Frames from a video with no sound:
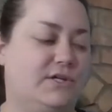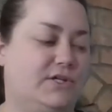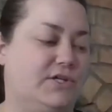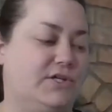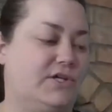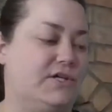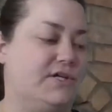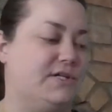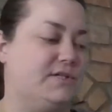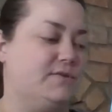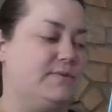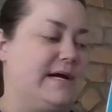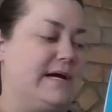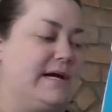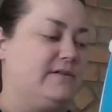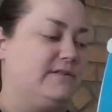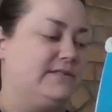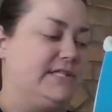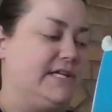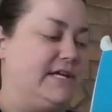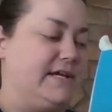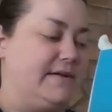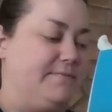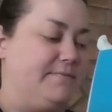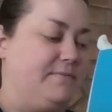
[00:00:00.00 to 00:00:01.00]
Good, well
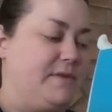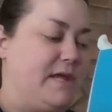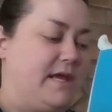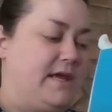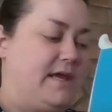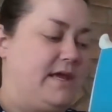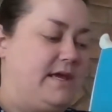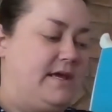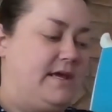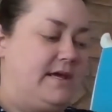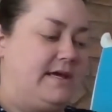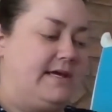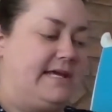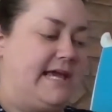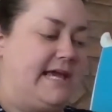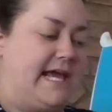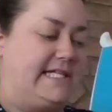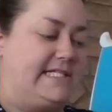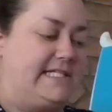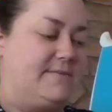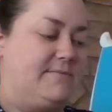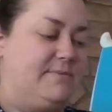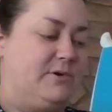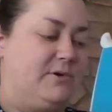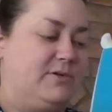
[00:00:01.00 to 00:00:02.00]
done. Okay,
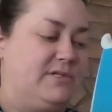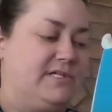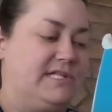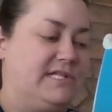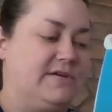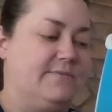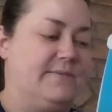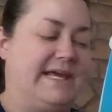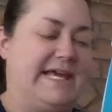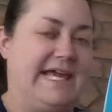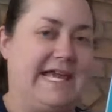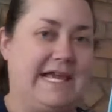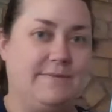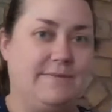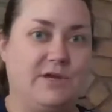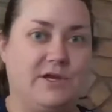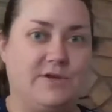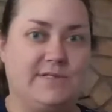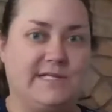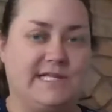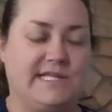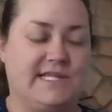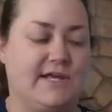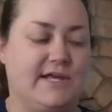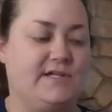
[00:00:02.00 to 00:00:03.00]
it's important that we keep
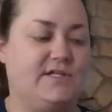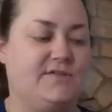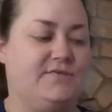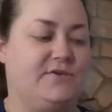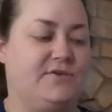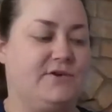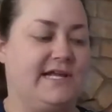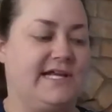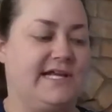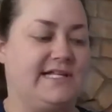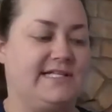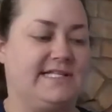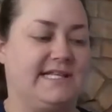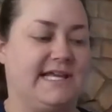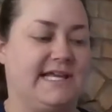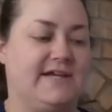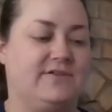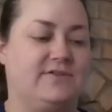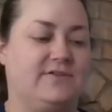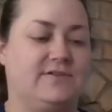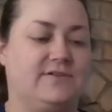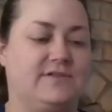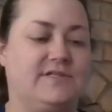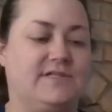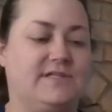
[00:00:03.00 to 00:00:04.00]
using those phonic
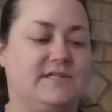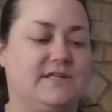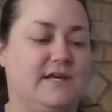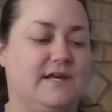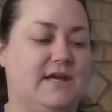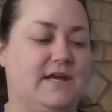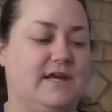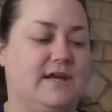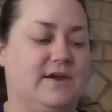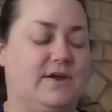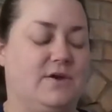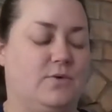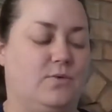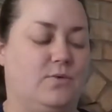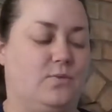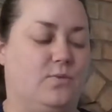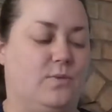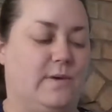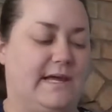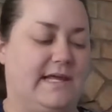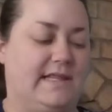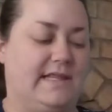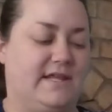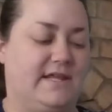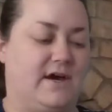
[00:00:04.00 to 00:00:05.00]
skills
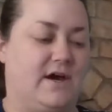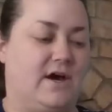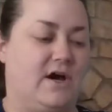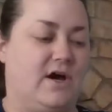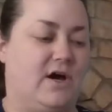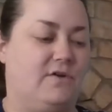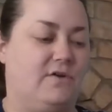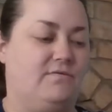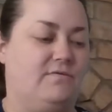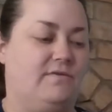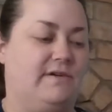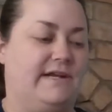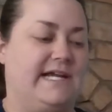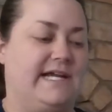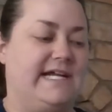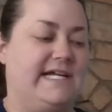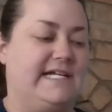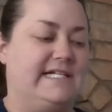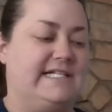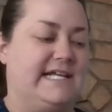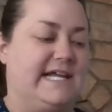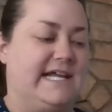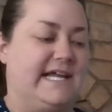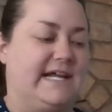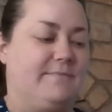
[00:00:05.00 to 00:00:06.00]
with our
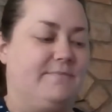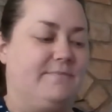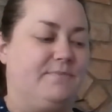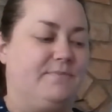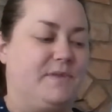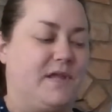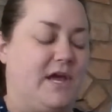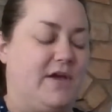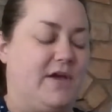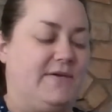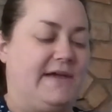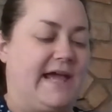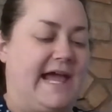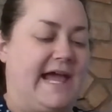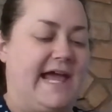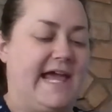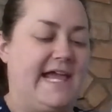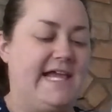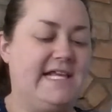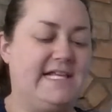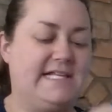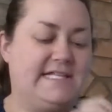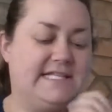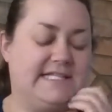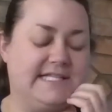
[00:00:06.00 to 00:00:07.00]
reading.
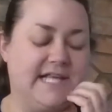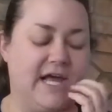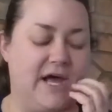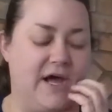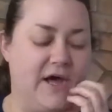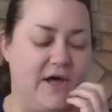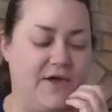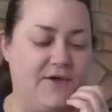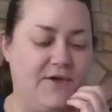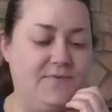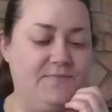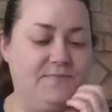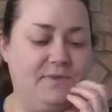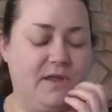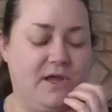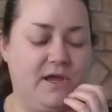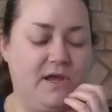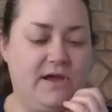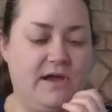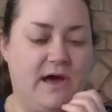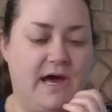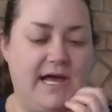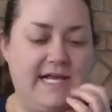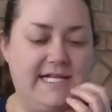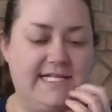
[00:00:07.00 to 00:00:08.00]
Okay, so
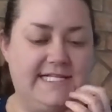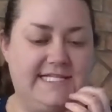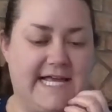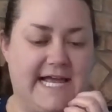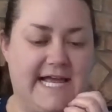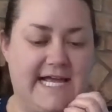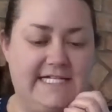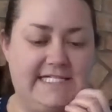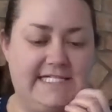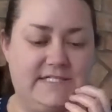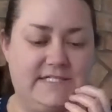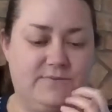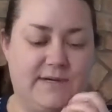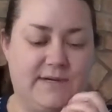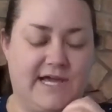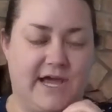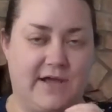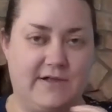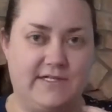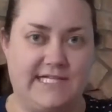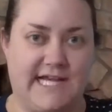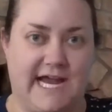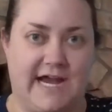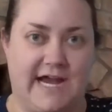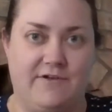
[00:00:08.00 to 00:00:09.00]
I said we're
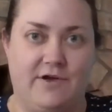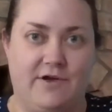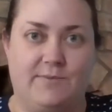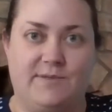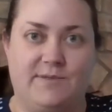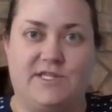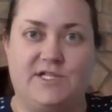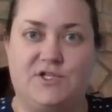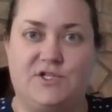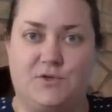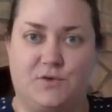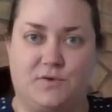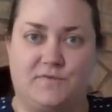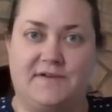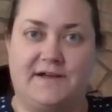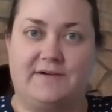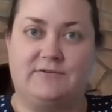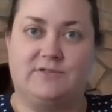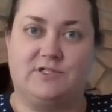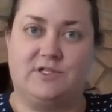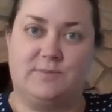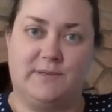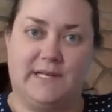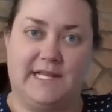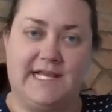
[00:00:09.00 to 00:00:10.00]
going to carry on with the short
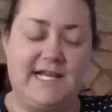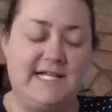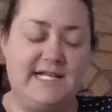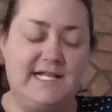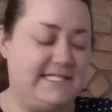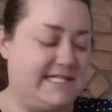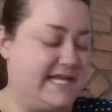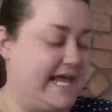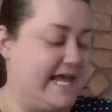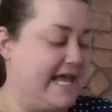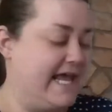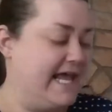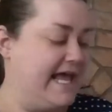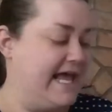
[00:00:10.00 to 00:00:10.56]
vowel doublet.